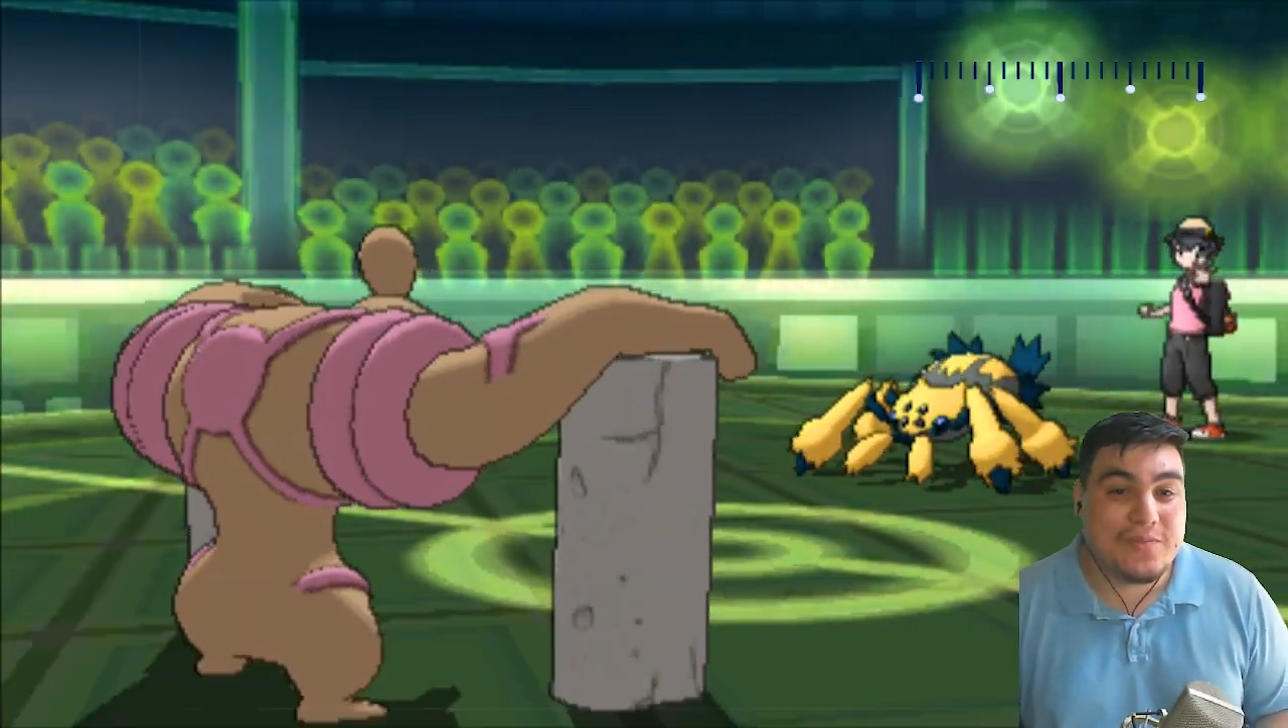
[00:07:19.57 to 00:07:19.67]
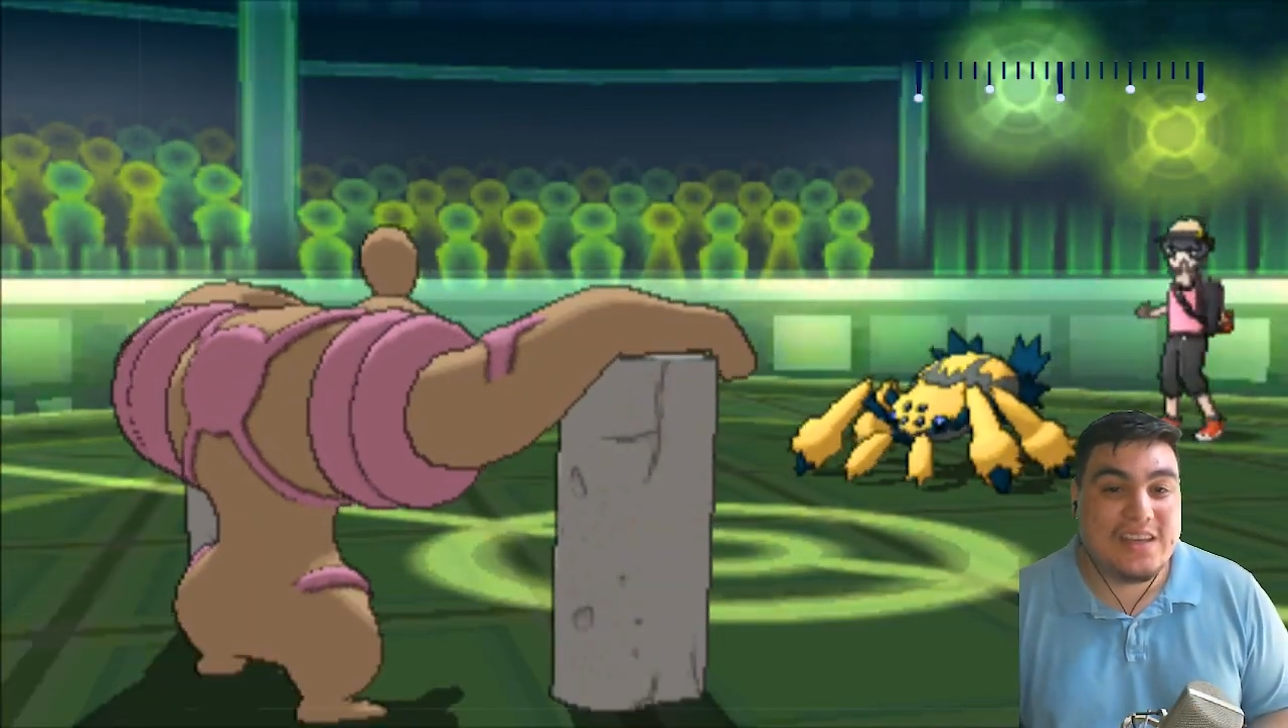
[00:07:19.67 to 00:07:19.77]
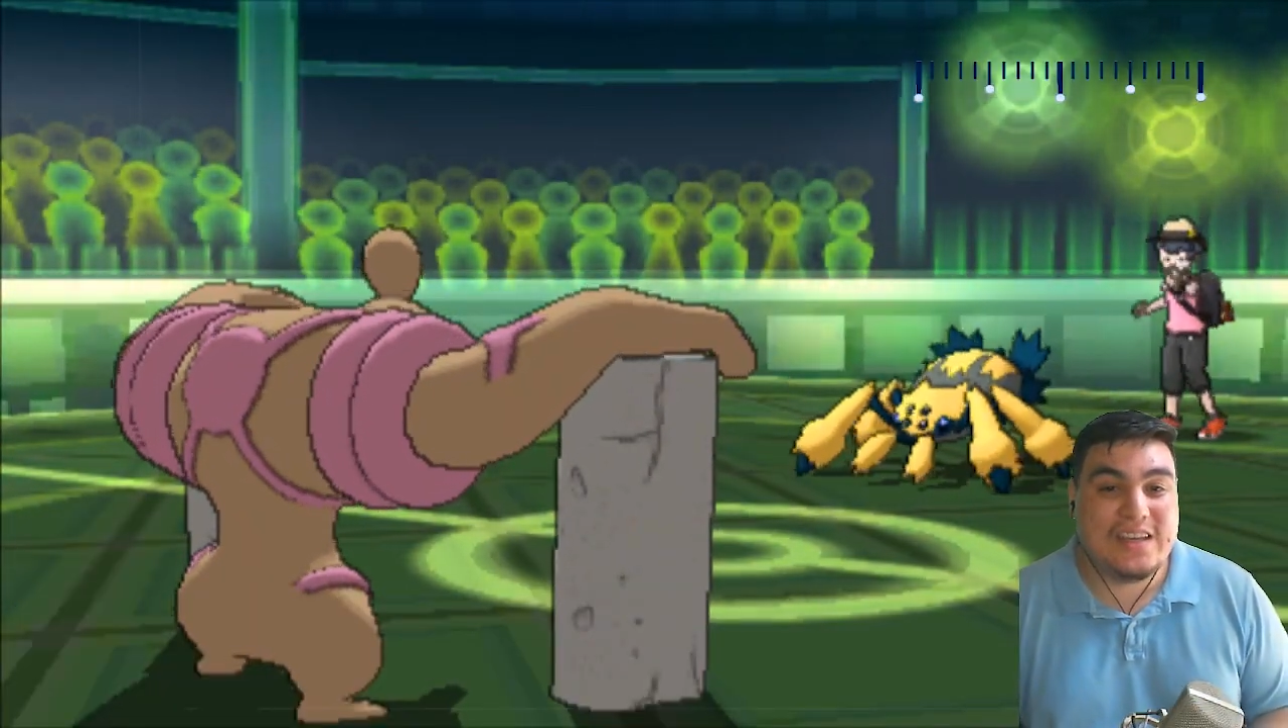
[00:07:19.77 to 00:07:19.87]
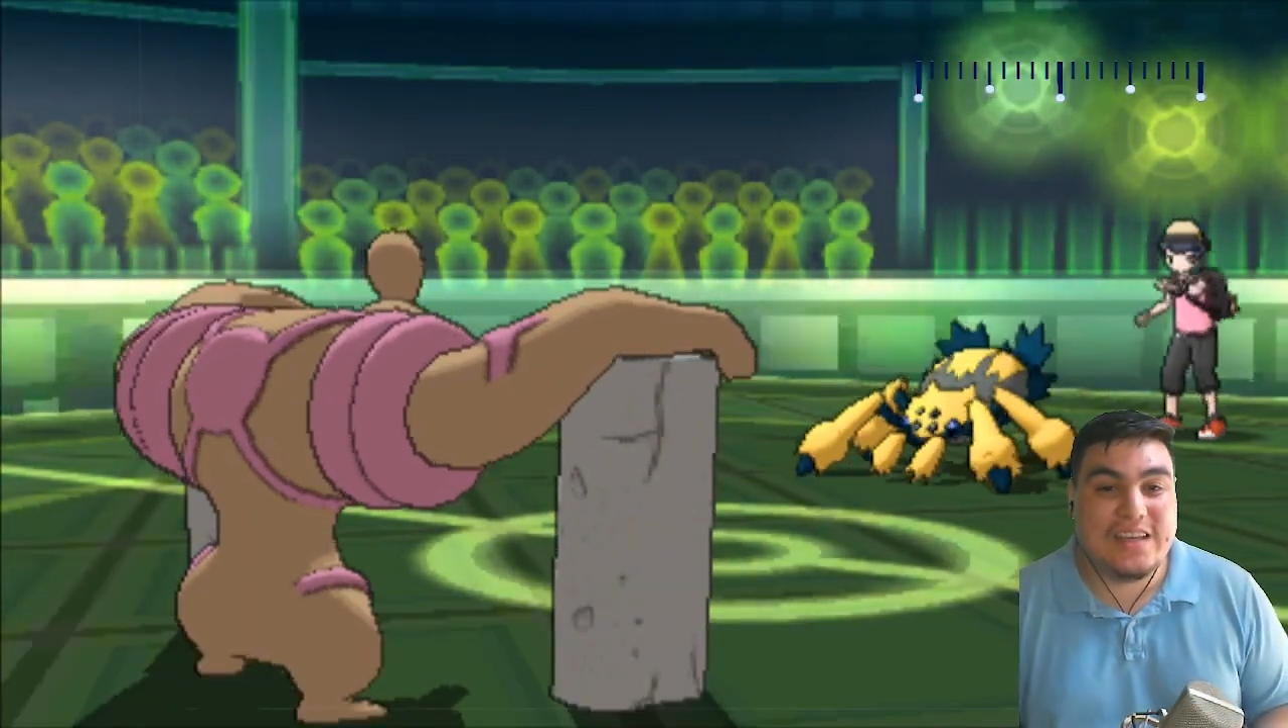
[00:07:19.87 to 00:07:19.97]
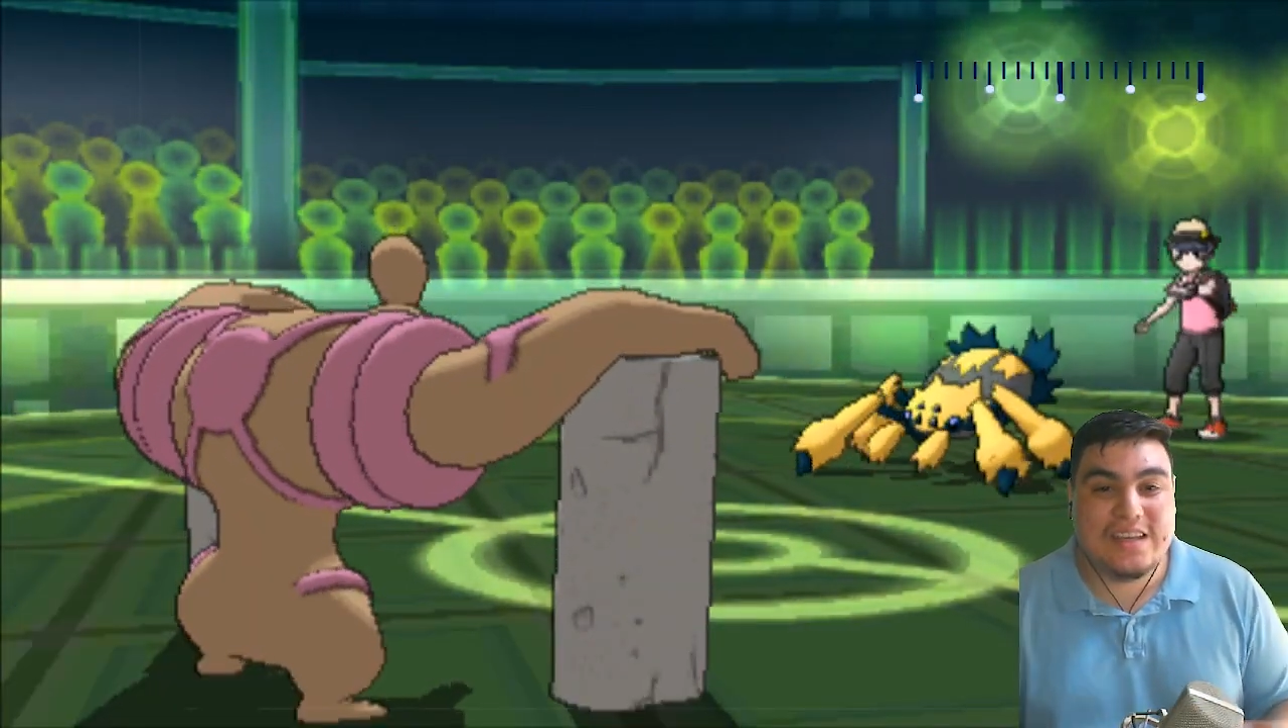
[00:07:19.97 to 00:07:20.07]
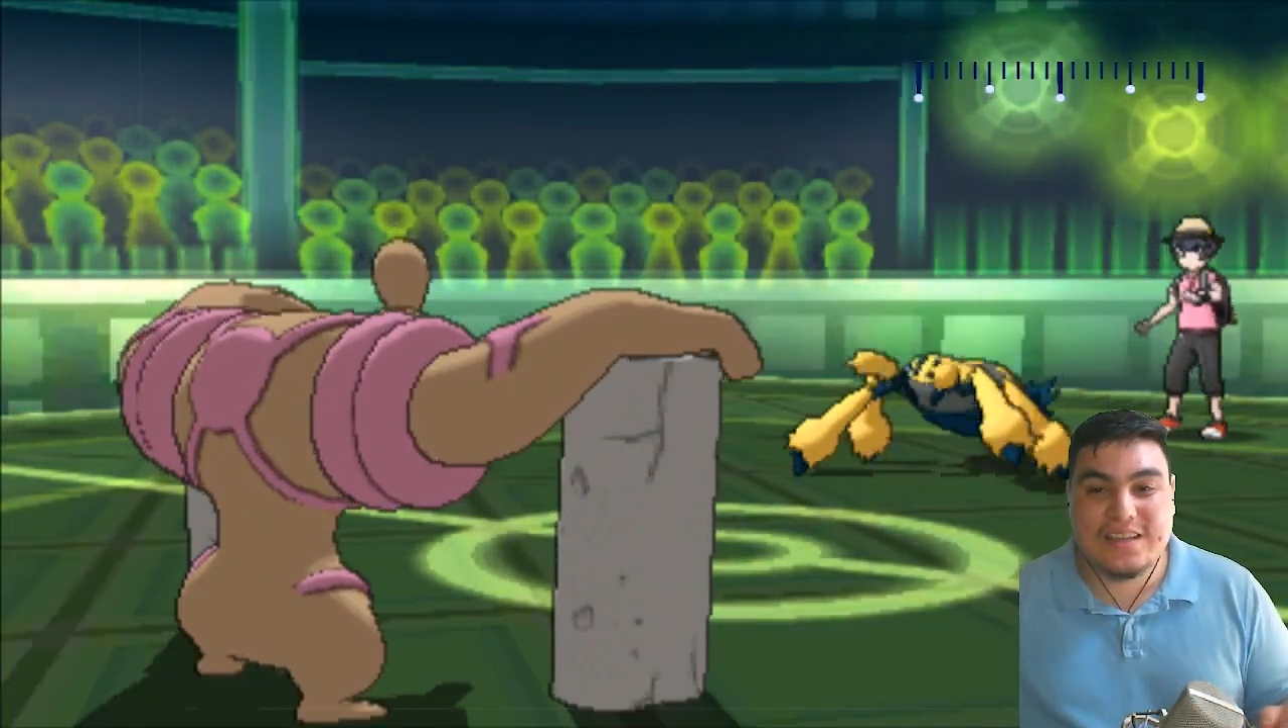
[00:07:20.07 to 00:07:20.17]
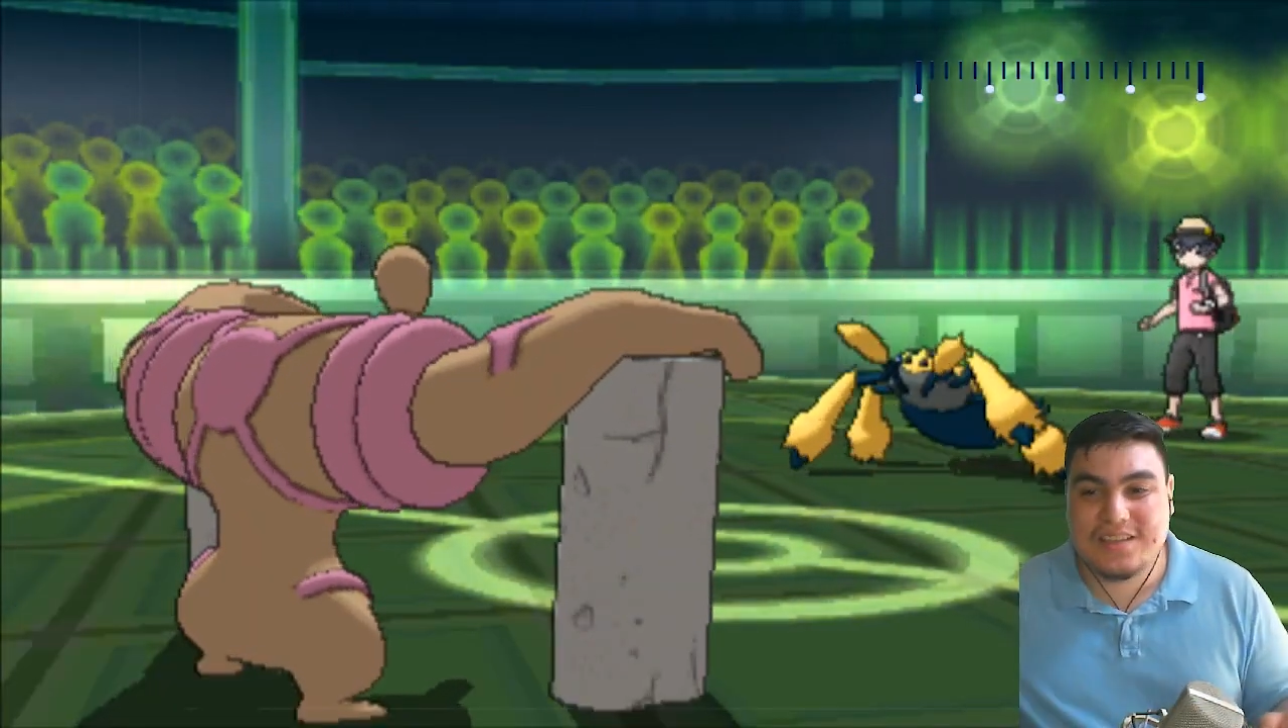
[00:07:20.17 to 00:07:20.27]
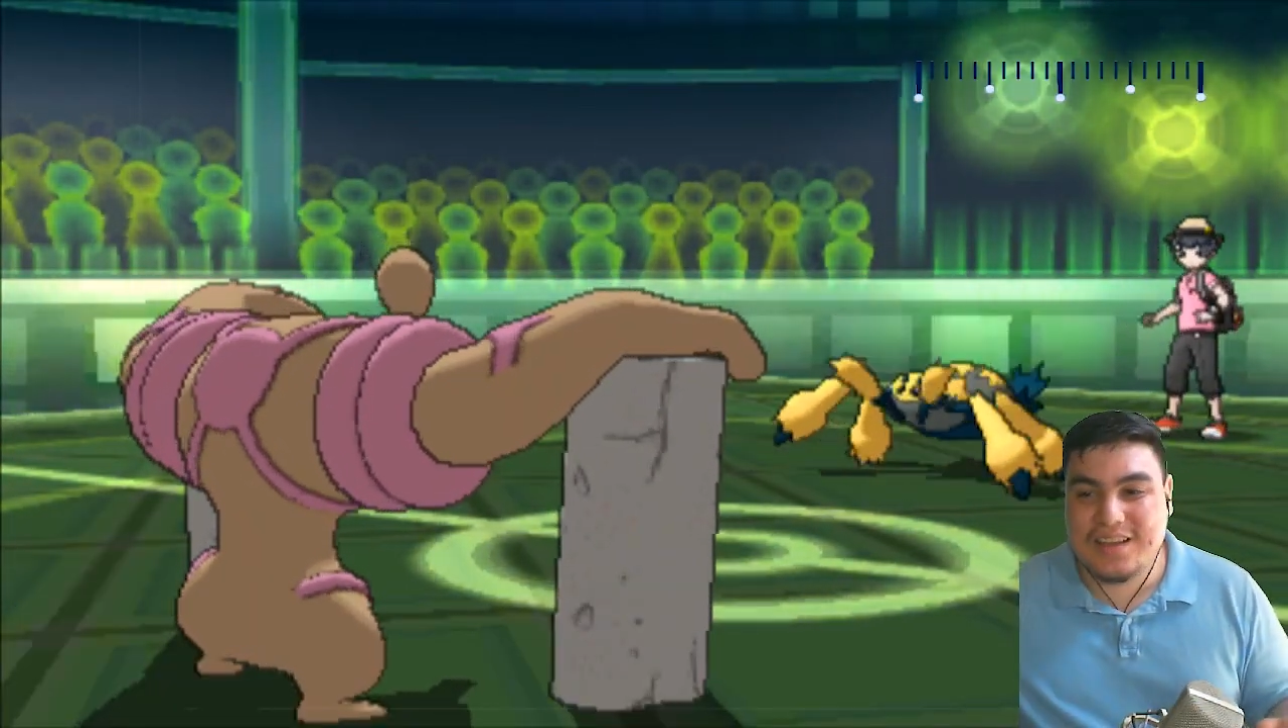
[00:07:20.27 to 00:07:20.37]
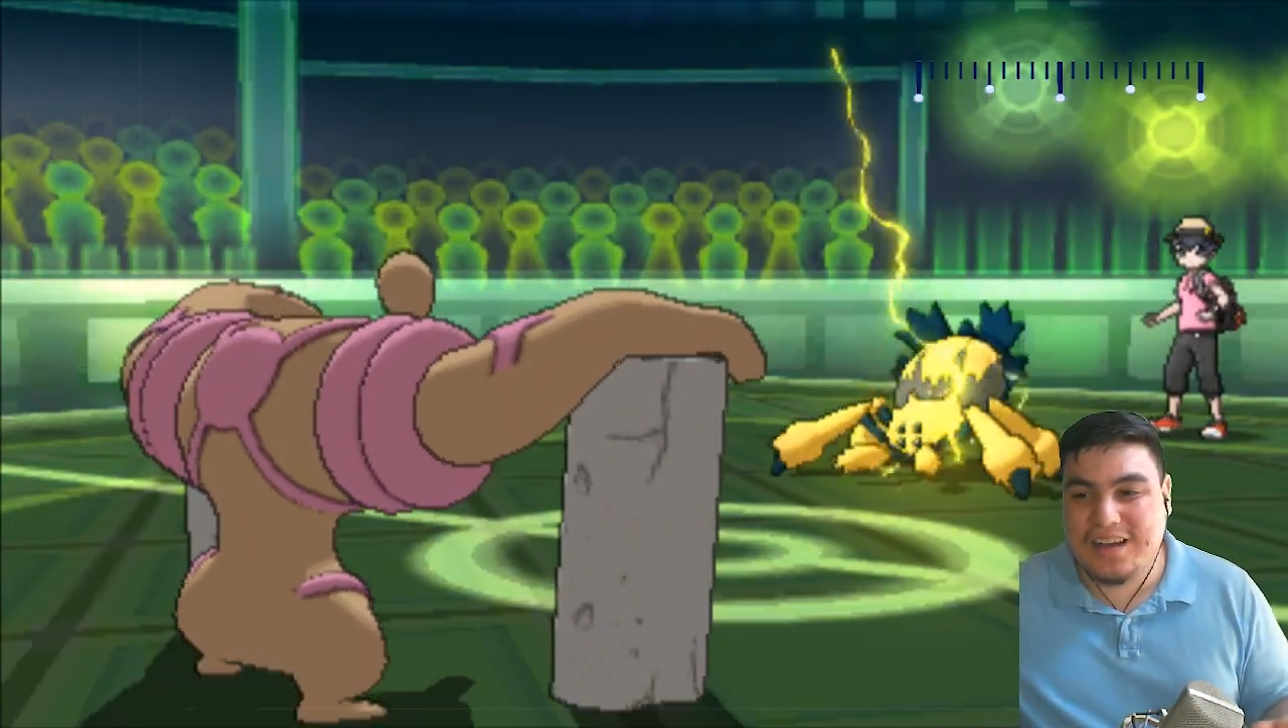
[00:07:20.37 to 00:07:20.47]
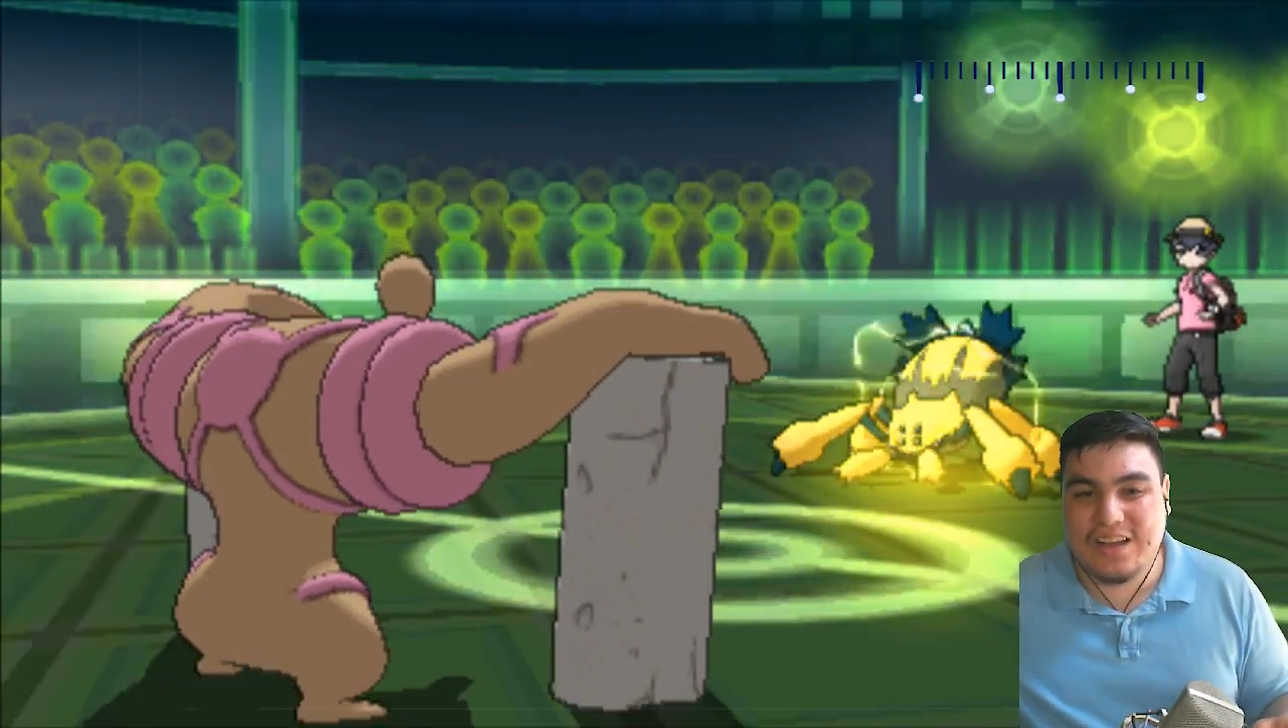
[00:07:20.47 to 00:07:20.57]
he
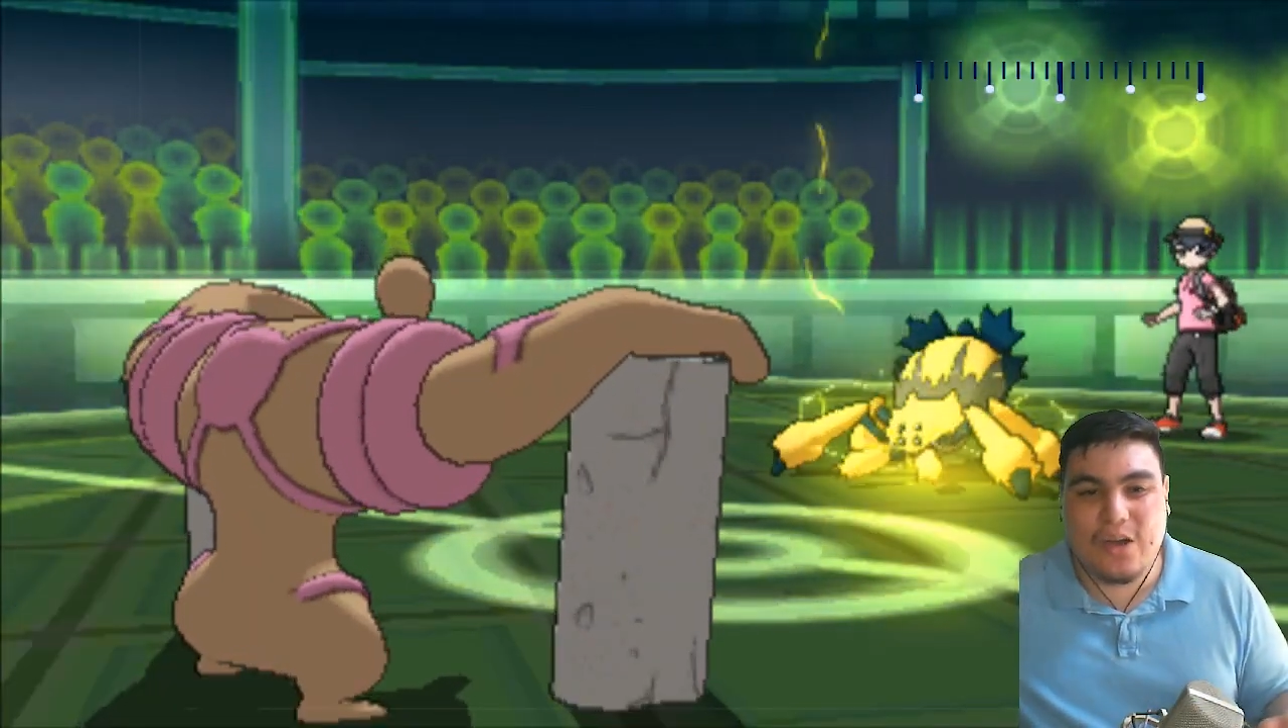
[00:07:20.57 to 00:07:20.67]
is uh,